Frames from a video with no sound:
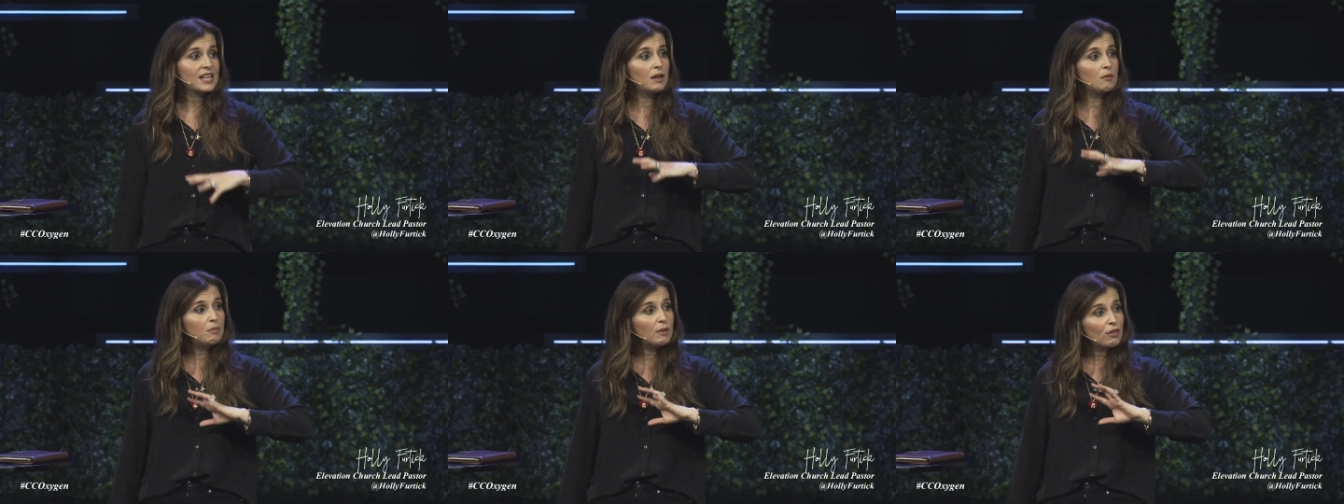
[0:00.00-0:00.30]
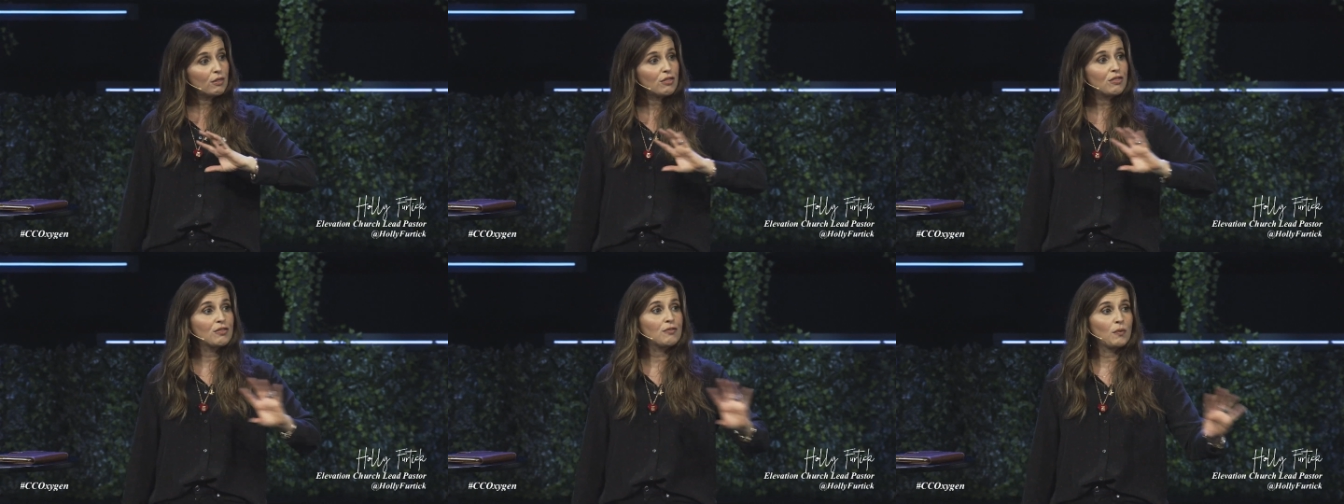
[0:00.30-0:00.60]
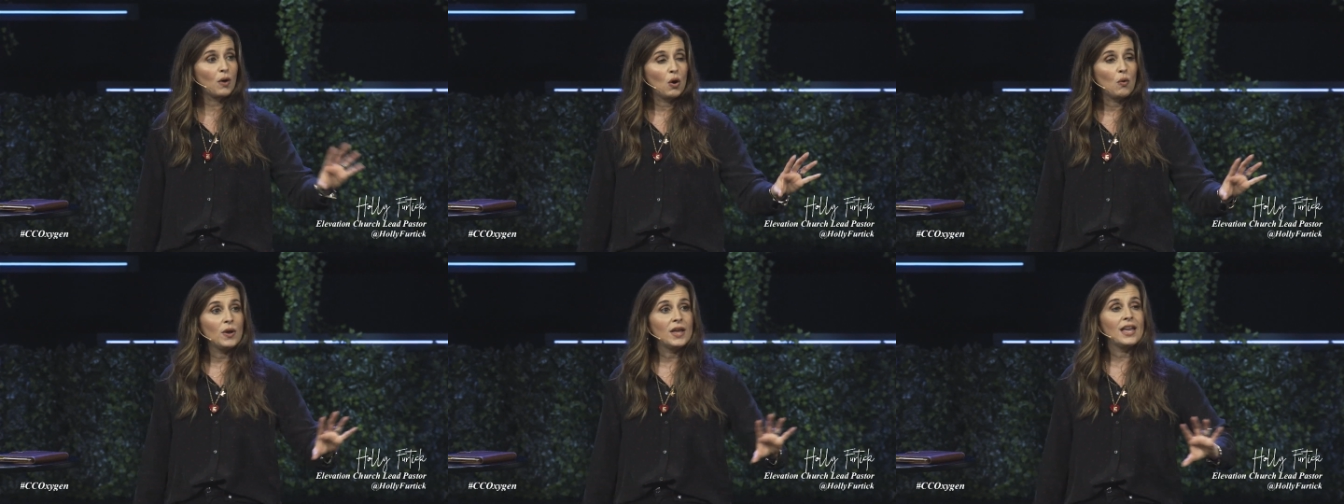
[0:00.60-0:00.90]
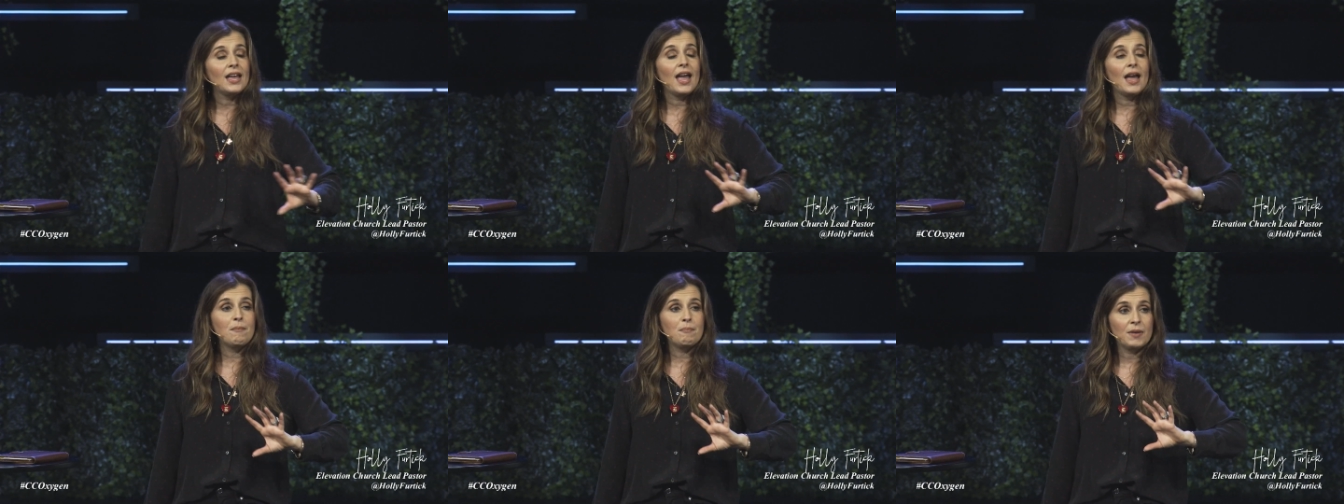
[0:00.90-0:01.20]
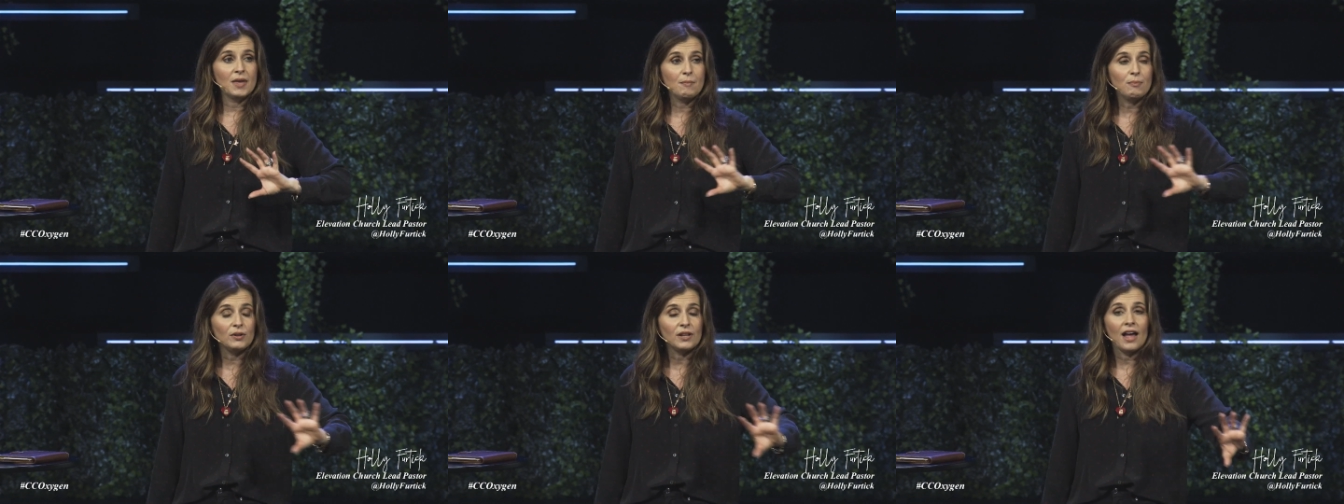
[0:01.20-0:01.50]
had been throwing
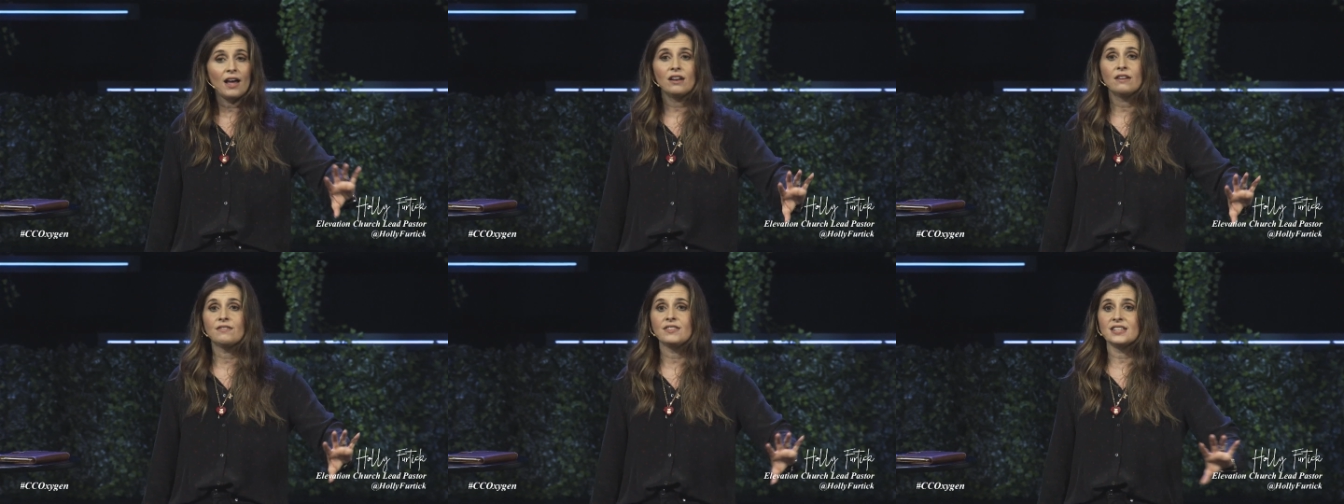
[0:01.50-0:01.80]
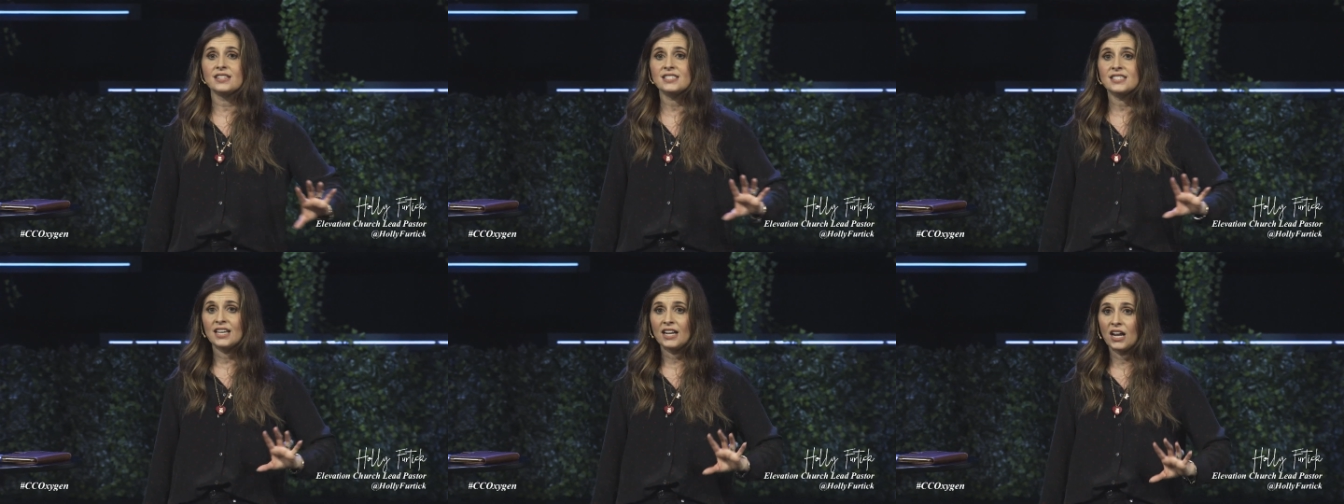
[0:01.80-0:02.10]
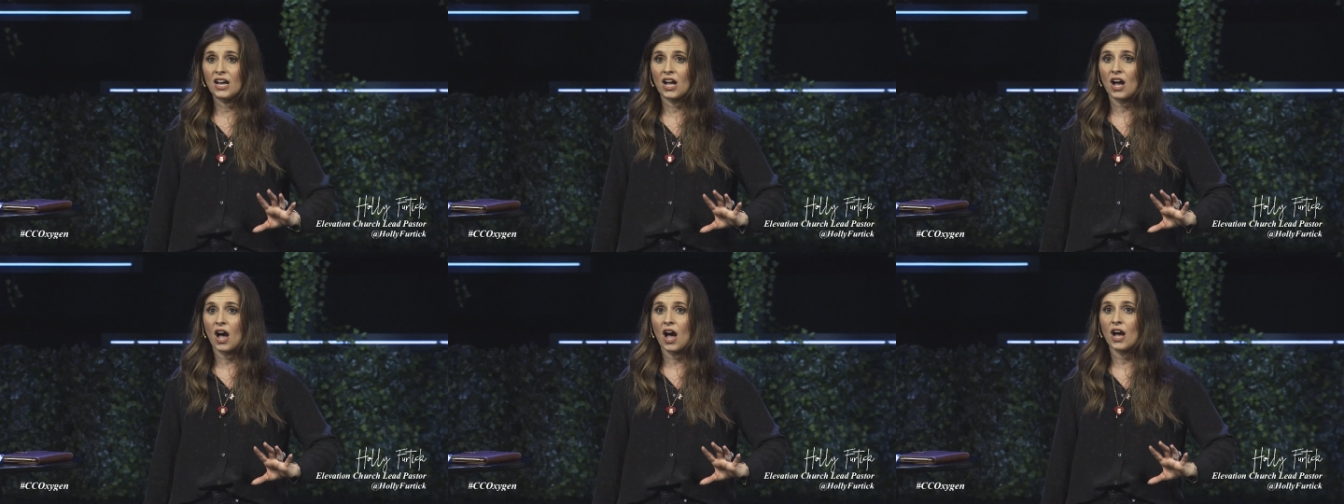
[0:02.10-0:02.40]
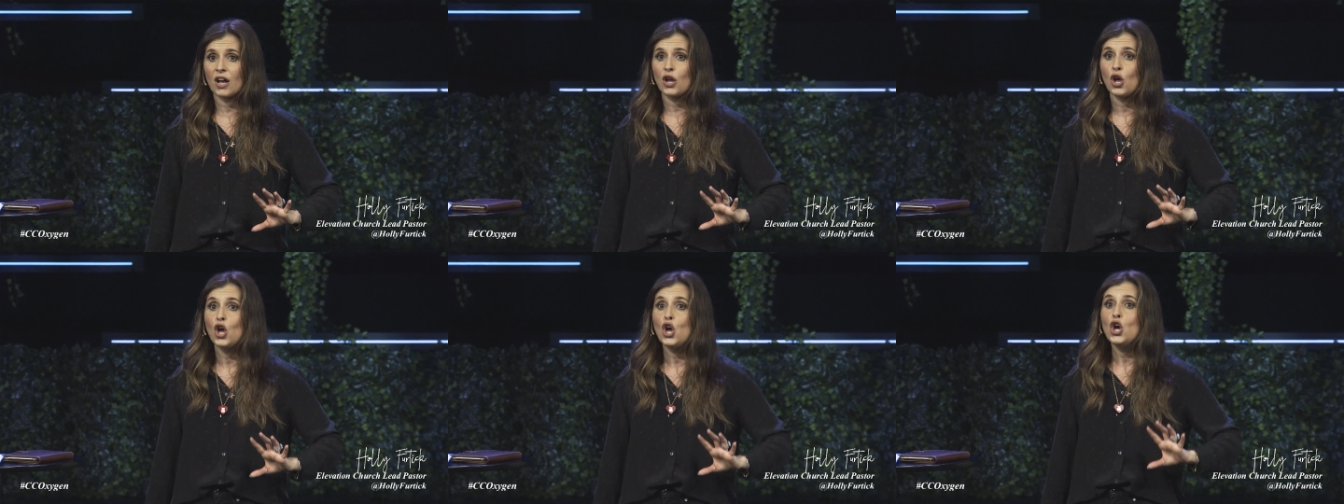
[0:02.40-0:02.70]
people out of the synagogue